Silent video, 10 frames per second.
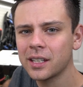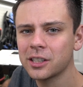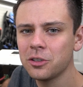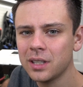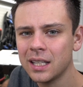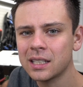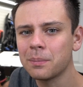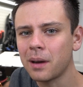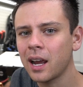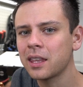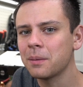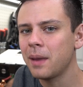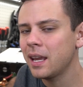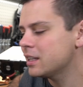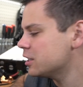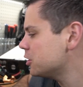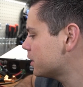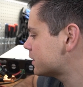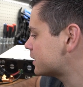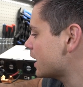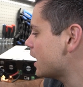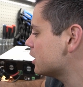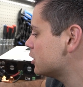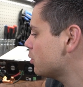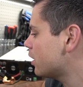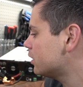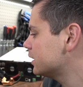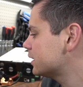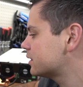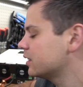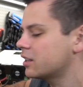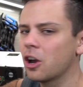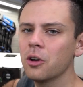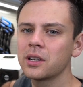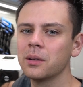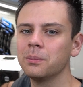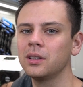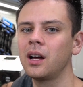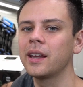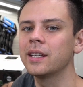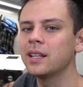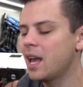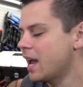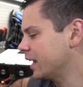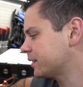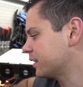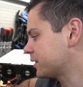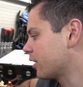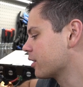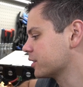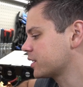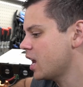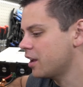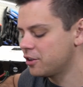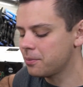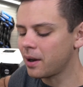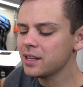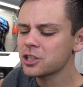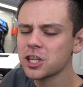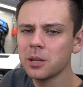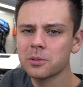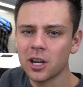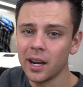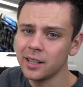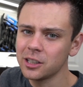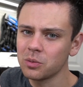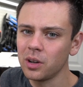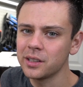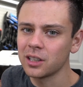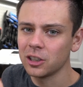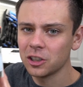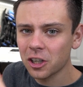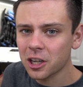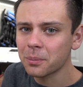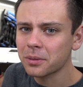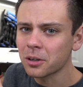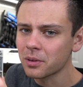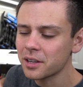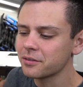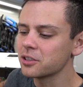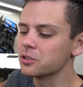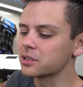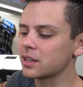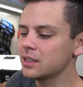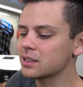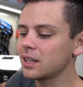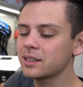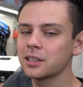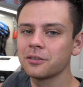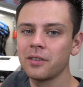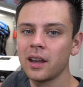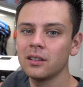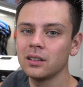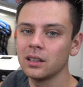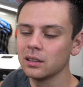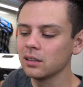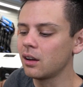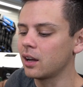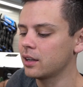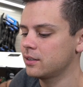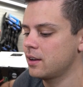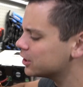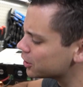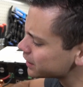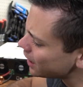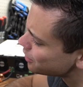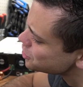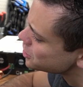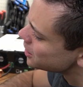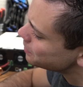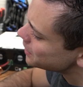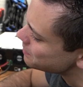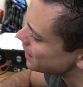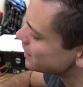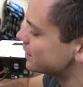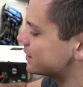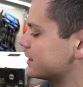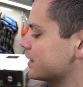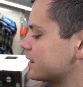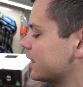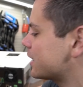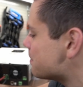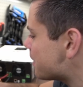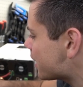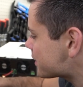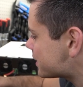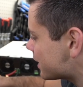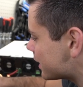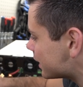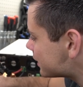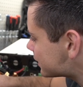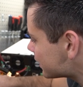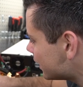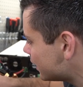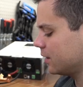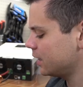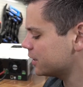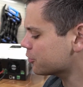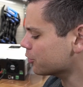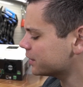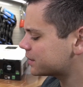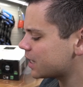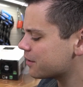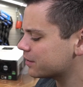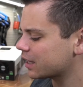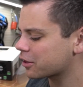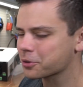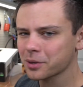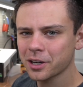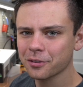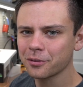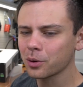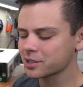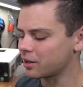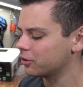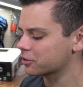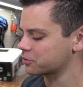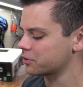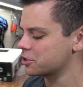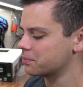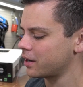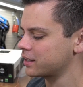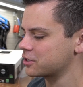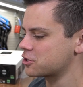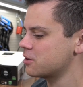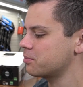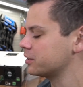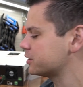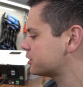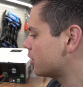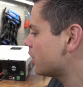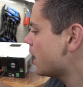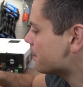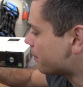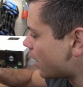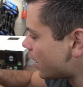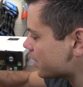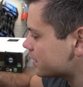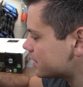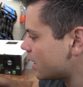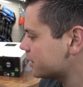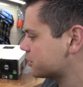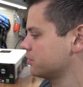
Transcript: is you need to buy the made in U S A U L listed code compliant S S Rs. If you buy the cheap Chinese ones, look up the reviews. These like to fail a lot. And look at how cheaply made this is. Like compared to this, you're only saving like three or four dollars when you buy the cheap ones. So buy the nice